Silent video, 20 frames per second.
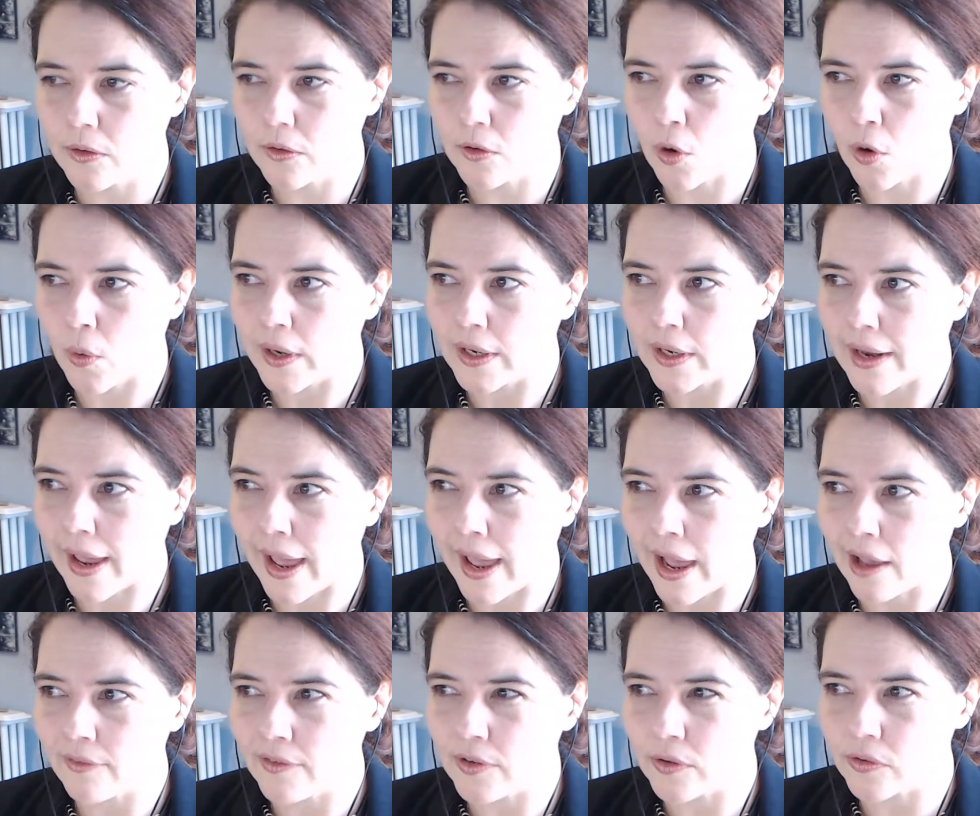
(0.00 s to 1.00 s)
going to
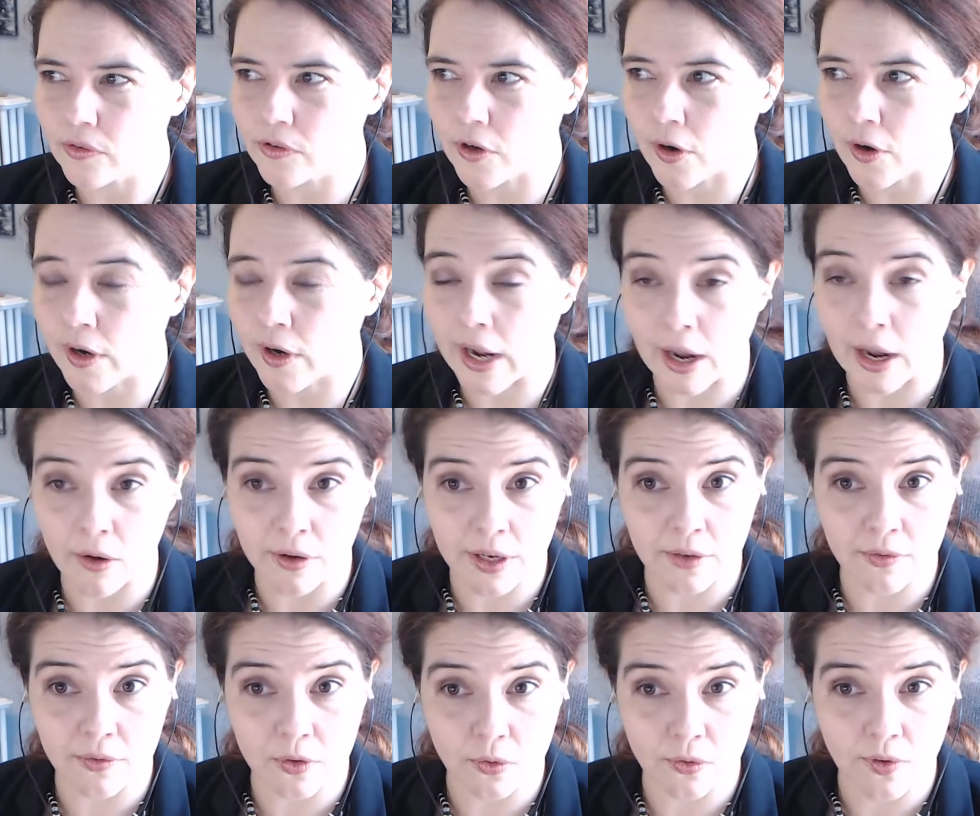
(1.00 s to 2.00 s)
have you start out
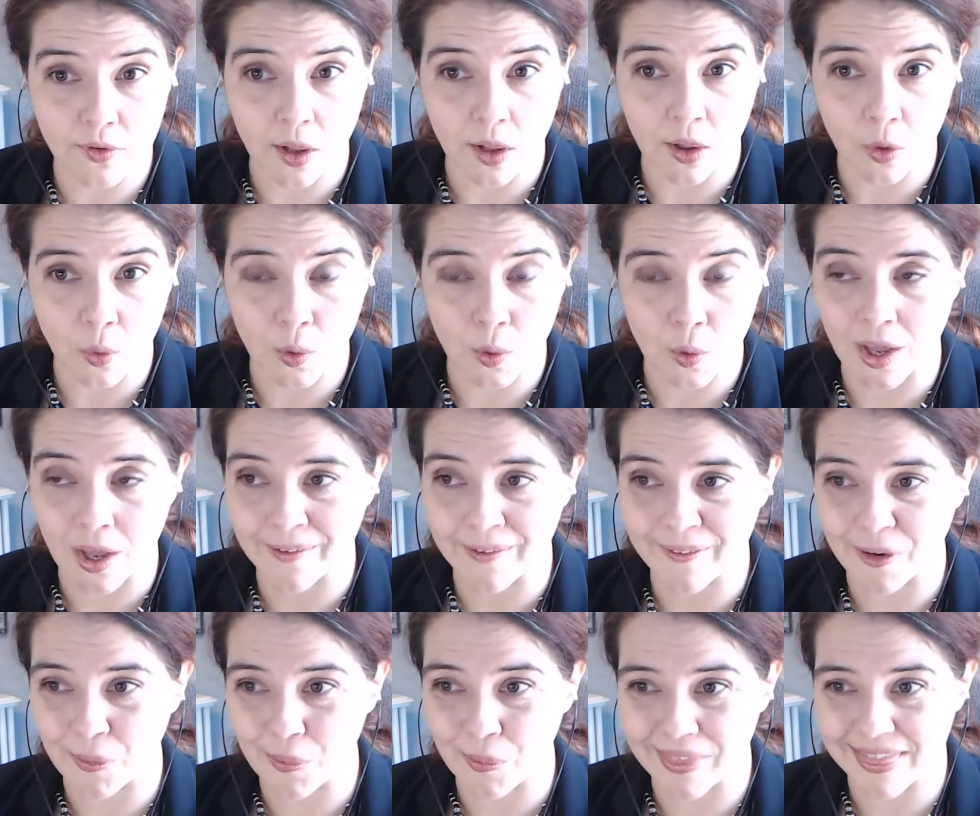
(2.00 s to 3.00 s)
if you follow
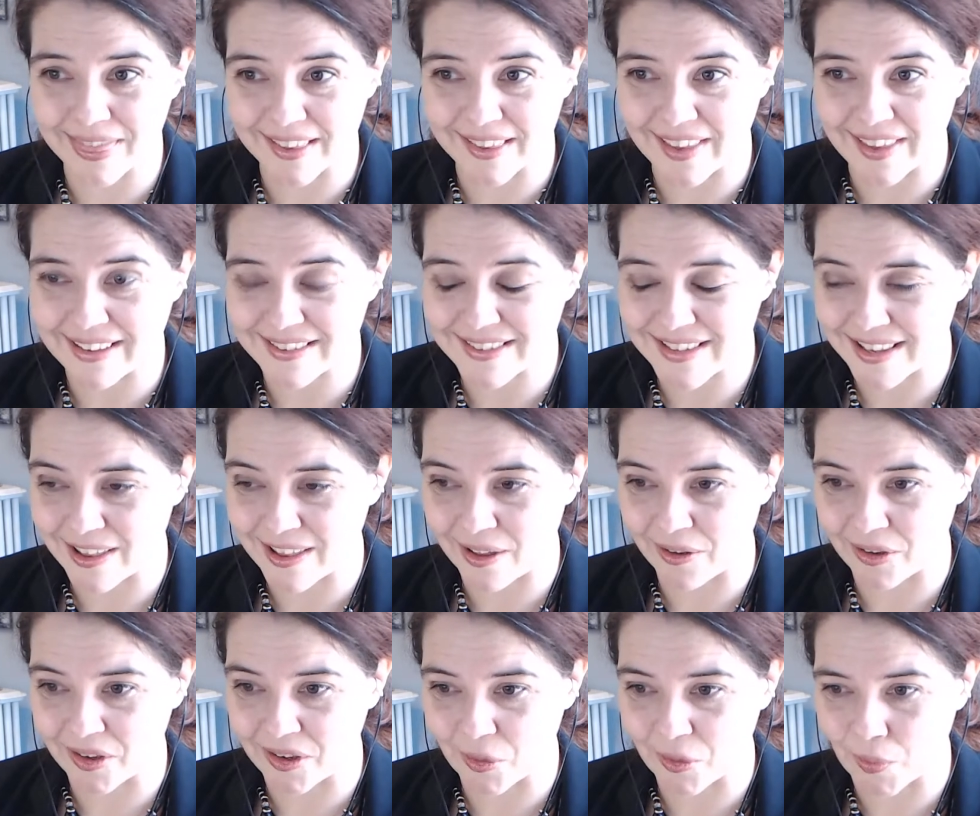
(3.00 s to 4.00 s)
along with the lesson
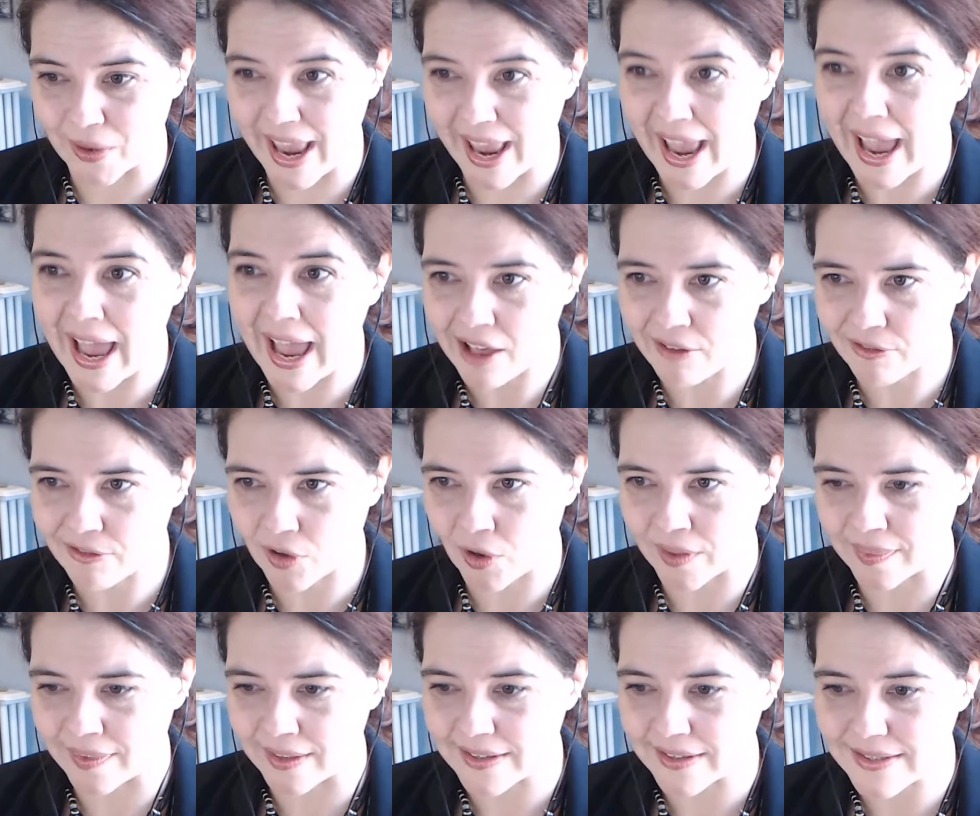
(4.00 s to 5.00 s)
that we have
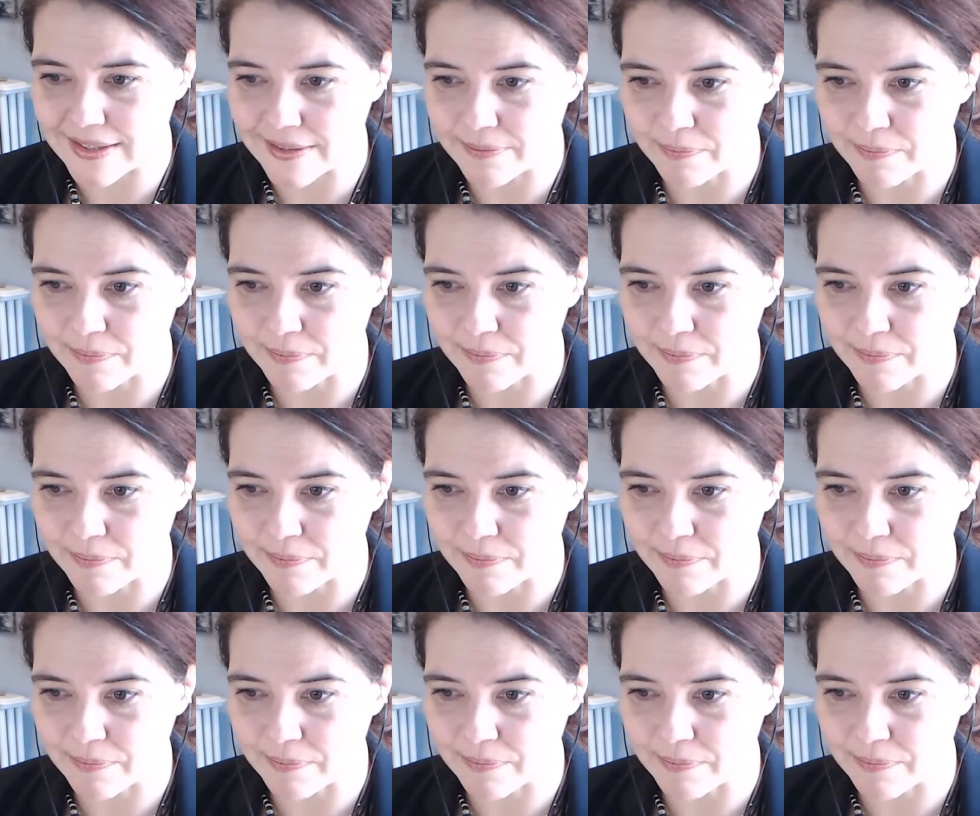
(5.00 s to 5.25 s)
on this.